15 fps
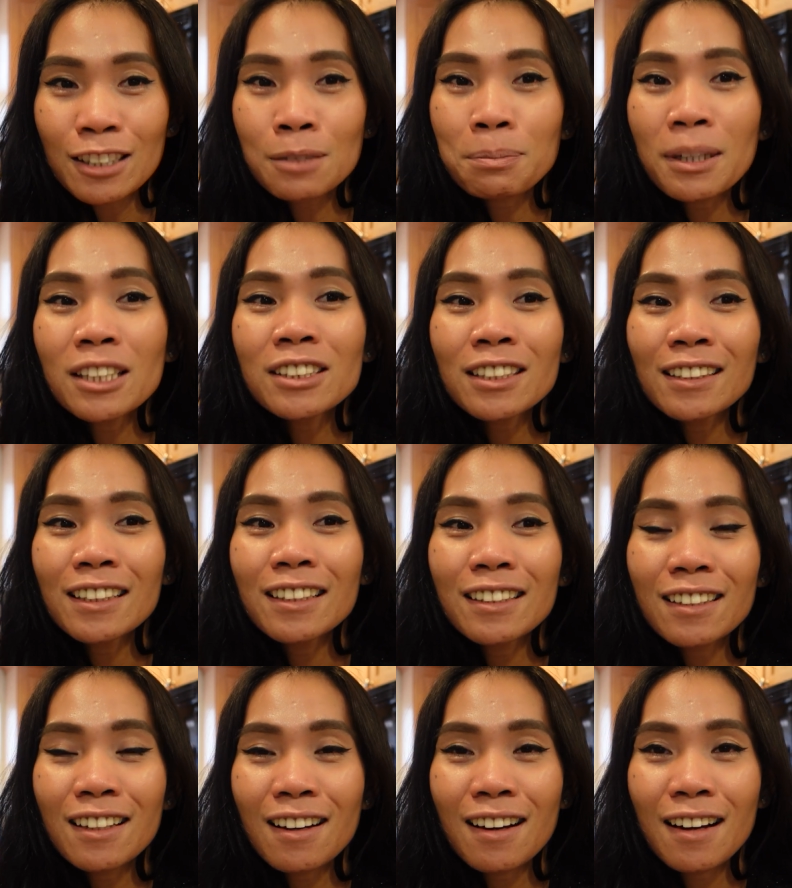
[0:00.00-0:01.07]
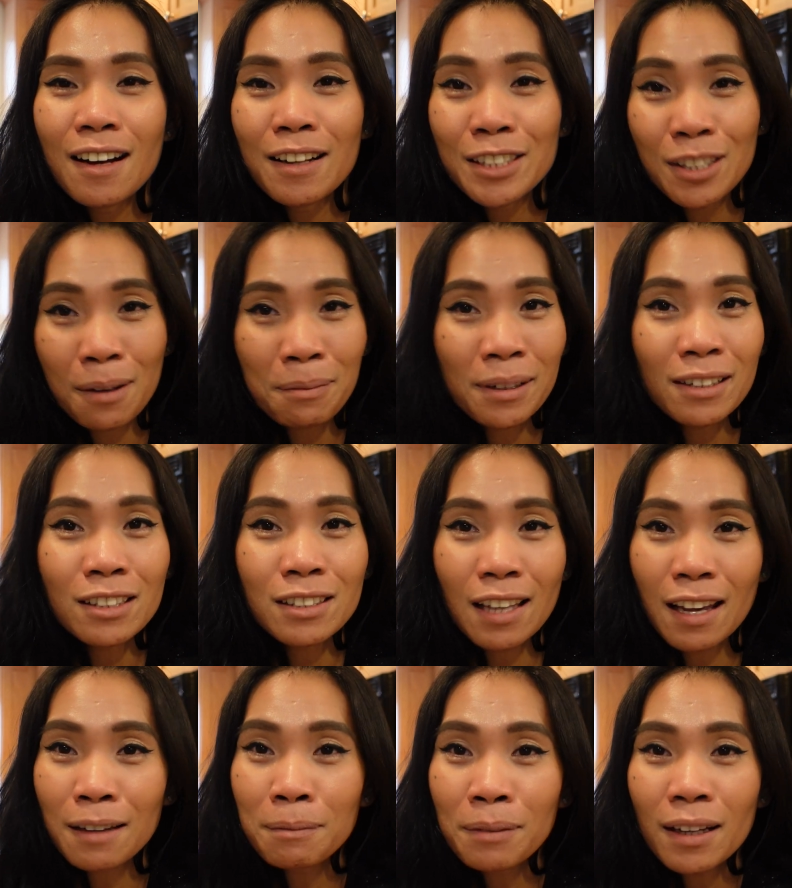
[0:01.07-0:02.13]
especially the Japanese
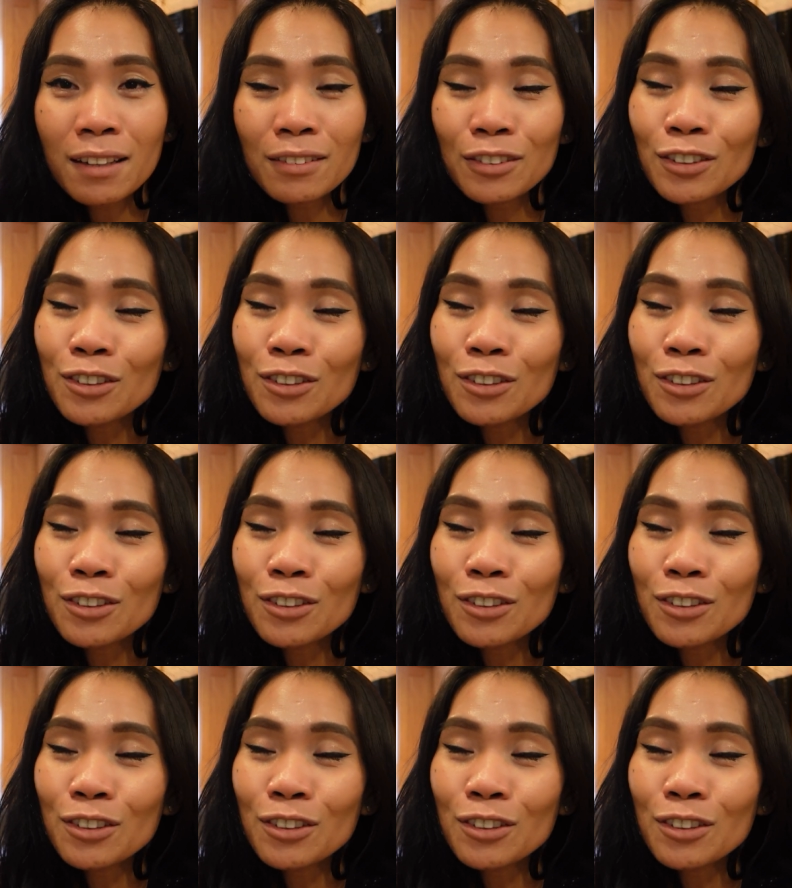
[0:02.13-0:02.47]
eggplant.